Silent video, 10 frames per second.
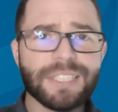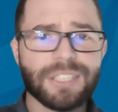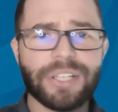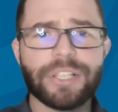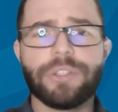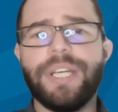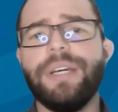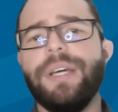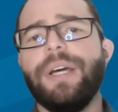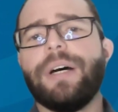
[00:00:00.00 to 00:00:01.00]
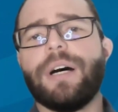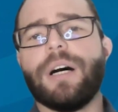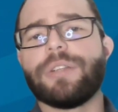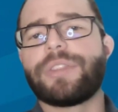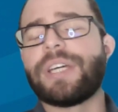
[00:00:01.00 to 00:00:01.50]
Clinically,
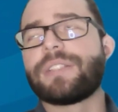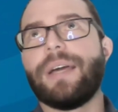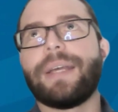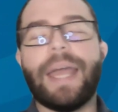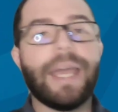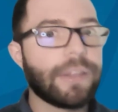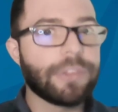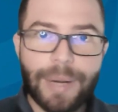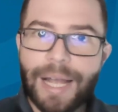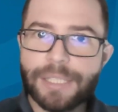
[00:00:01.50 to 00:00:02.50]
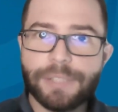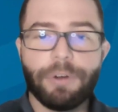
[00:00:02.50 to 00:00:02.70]
things like anthrax